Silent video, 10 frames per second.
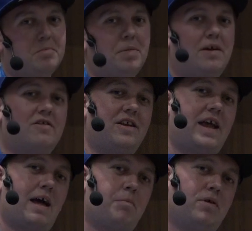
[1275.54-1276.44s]
Because
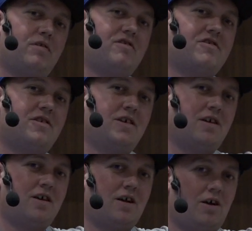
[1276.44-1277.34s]
it happens
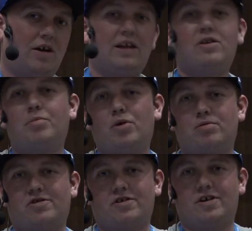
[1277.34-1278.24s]
in the
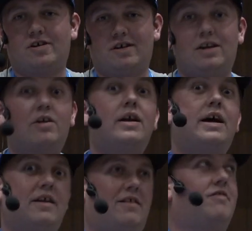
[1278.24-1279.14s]
browser, in the
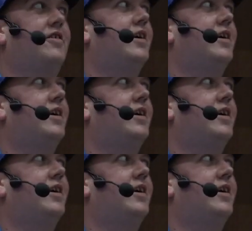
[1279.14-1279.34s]
client